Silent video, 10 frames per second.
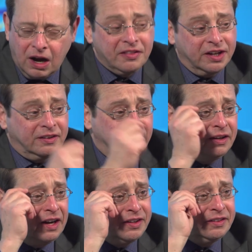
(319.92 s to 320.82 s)
I think
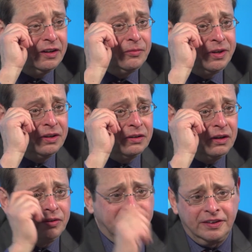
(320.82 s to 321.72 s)
they, I think there'll be a,
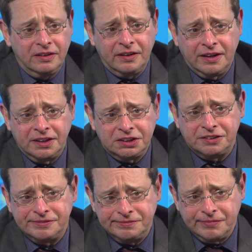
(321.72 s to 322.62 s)
a great deal of
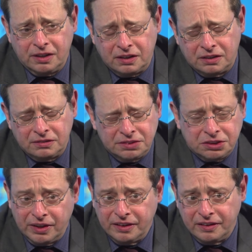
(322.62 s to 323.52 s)
litigation uh,
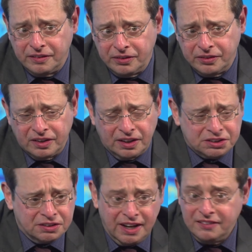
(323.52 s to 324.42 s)
surrounding the new
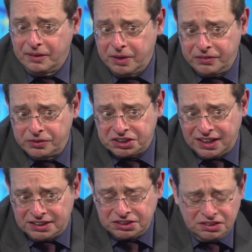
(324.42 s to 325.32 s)
TSCA. Anytime you have new
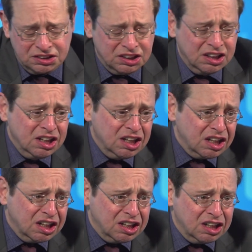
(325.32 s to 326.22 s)
statutes,
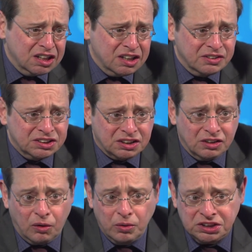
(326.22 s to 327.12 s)
uh, there is a,
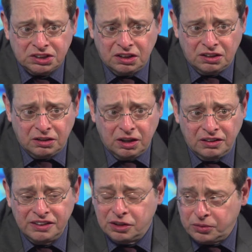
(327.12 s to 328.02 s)
there are always uh,
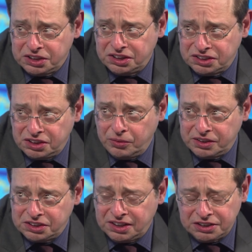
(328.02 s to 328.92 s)
legal questions to
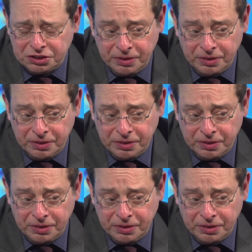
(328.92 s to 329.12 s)
what the statute